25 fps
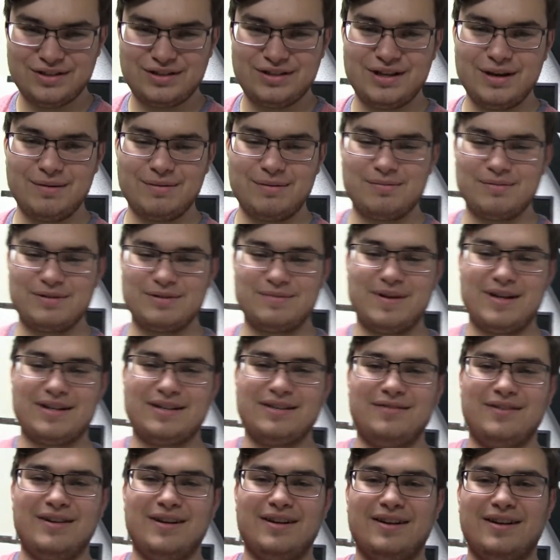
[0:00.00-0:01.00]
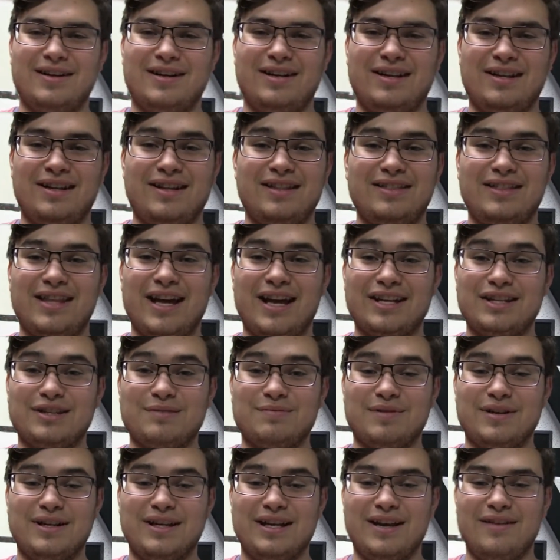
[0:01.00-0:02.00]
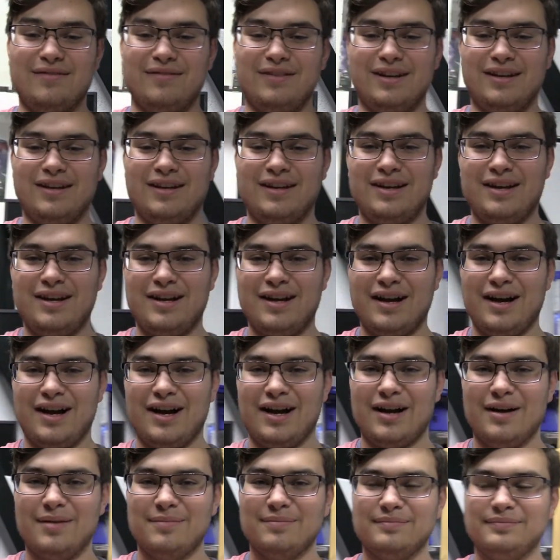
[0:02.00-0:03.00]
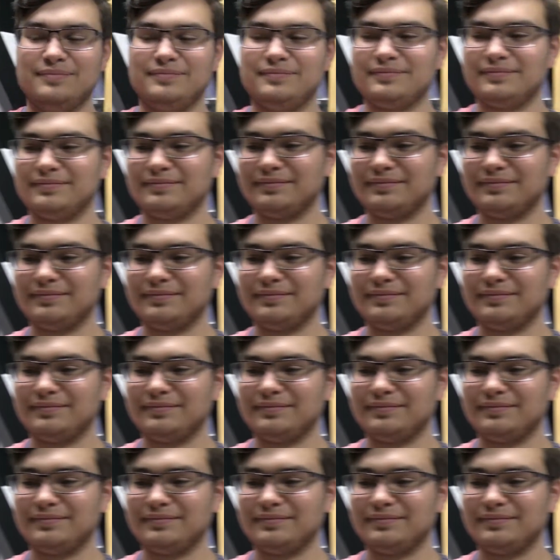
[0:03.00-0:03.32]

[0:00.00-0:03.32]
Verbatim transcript: double perspective here. That is pretty heavy. Um,